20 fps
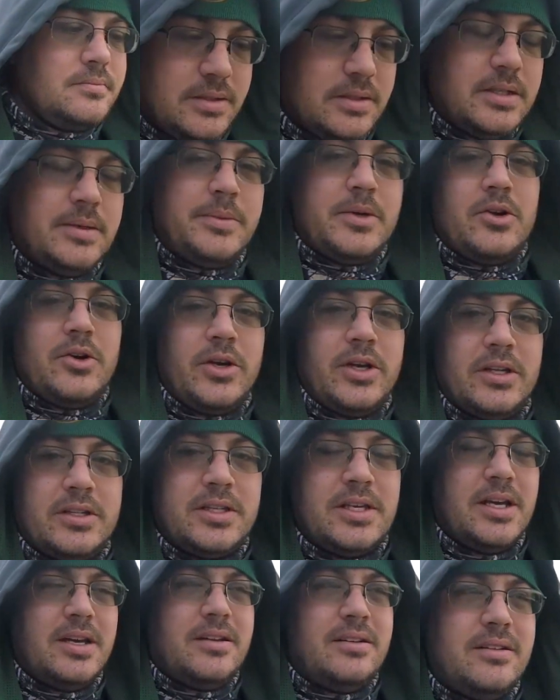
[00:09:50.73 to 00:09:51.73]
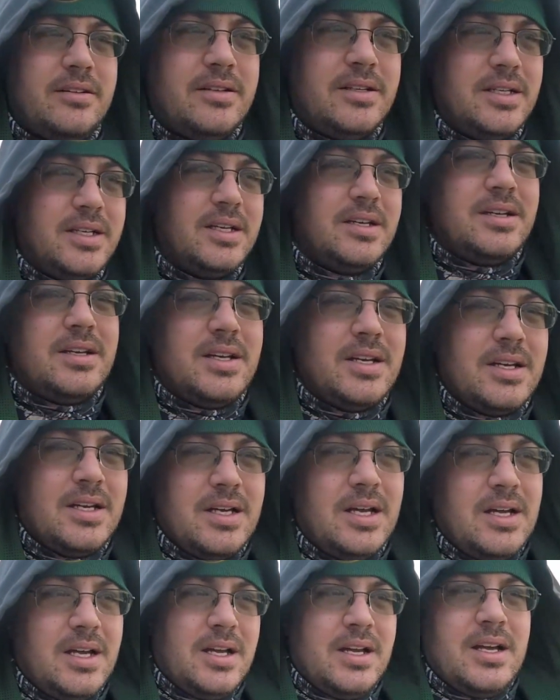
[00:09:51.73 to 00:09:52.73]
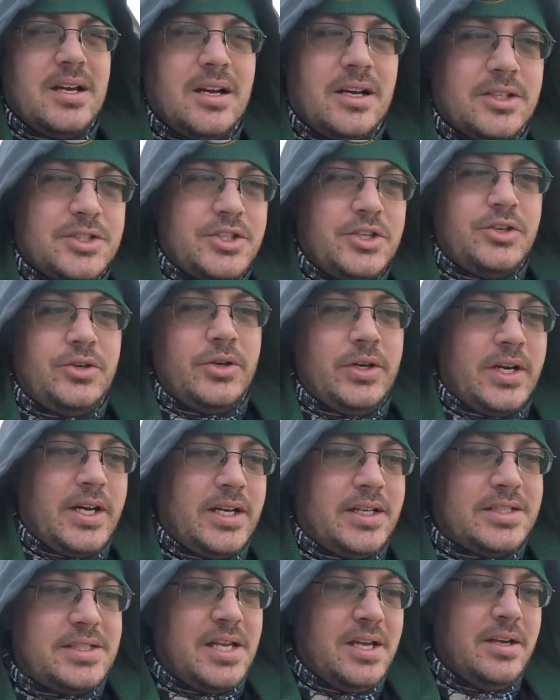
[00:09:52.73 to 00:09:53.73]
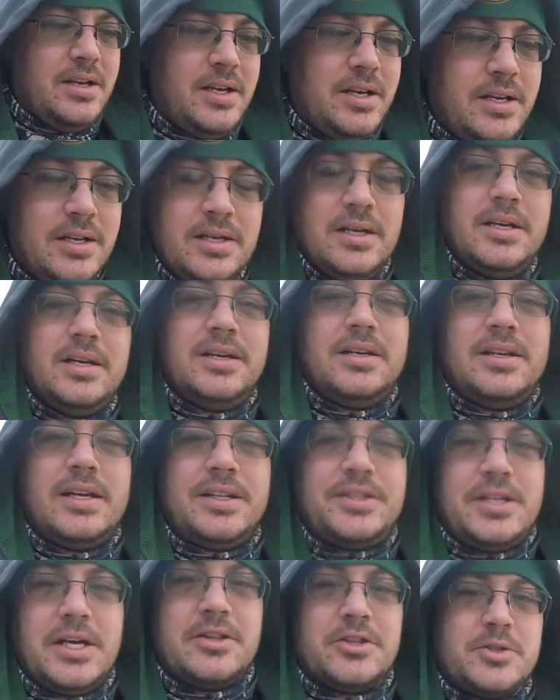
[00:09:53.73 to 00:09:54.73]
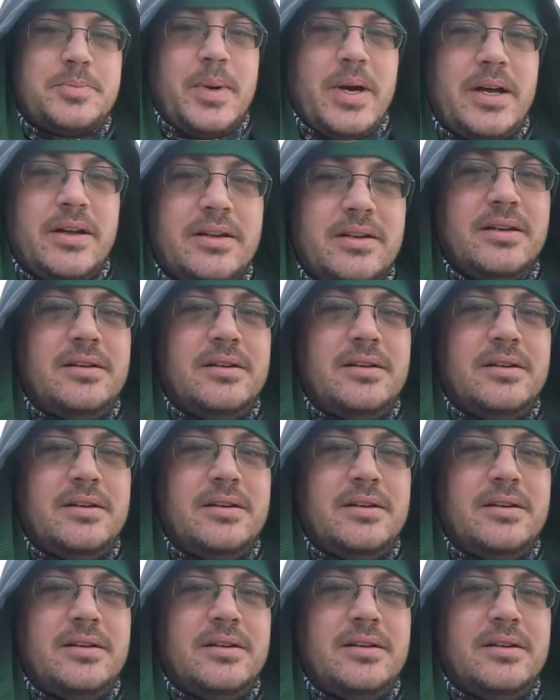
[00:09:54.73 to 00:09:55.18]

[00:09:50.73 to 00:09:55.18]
Let me go get that, and I'll see you guys at the other spot.